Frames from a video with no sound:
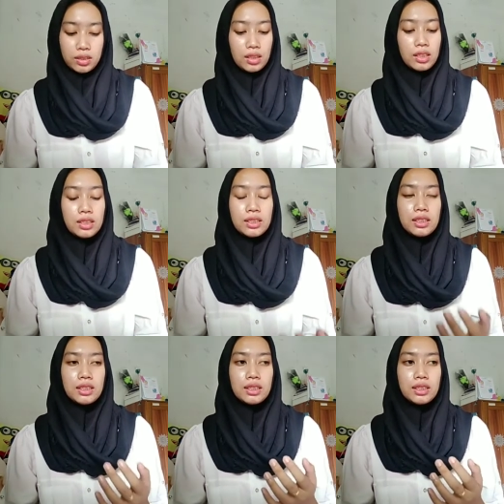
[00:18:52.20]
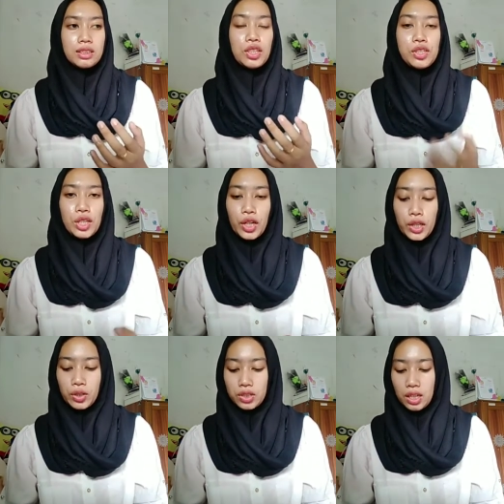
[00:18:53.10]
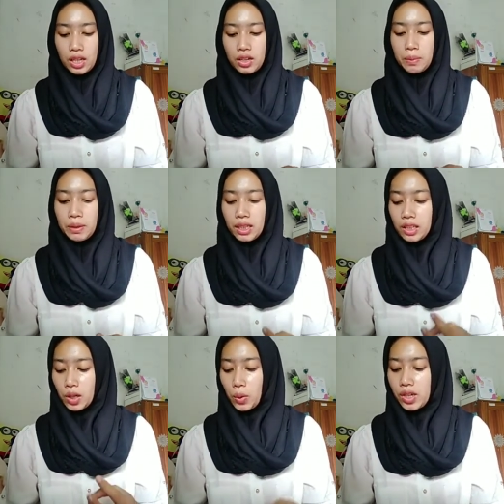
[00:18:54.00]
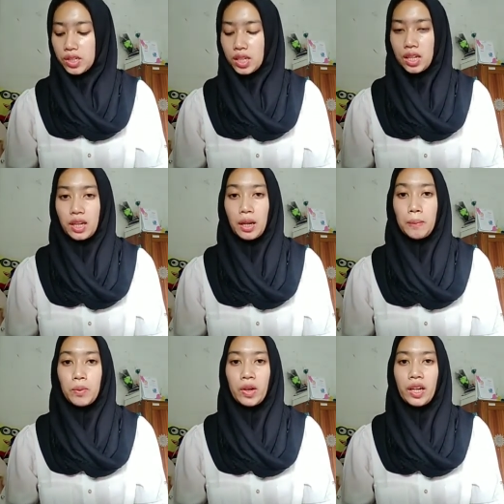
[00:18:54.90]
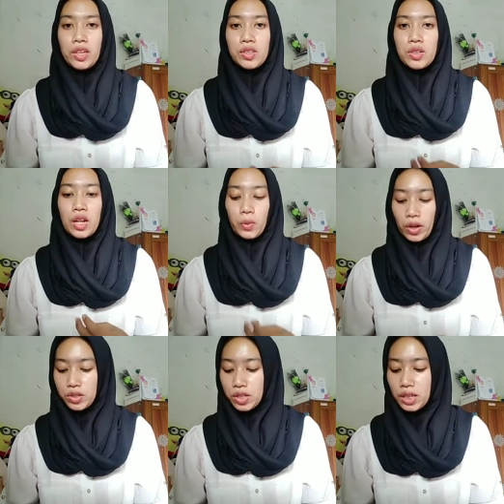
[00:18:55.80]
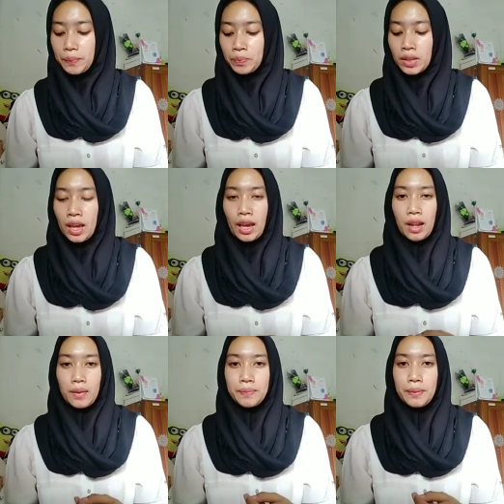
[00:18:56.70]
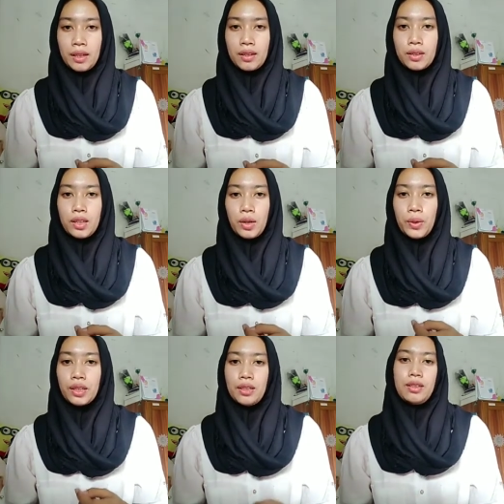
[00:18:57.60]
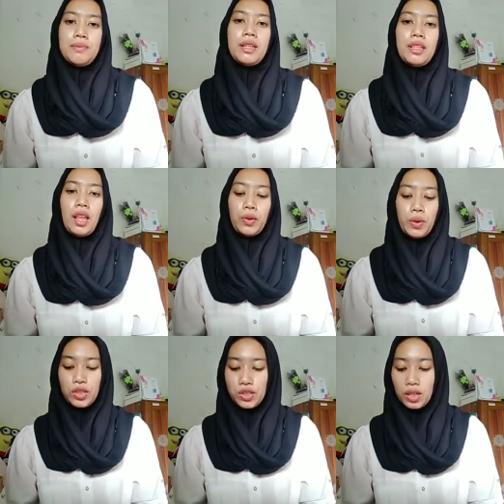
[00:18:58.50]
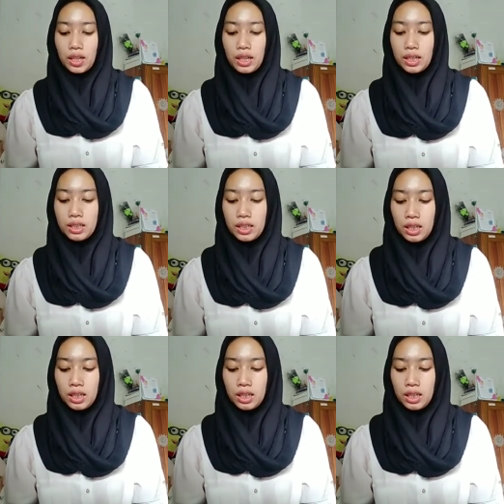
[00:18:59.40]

The teacher use repeating the question, employing additional question, helping with body language, and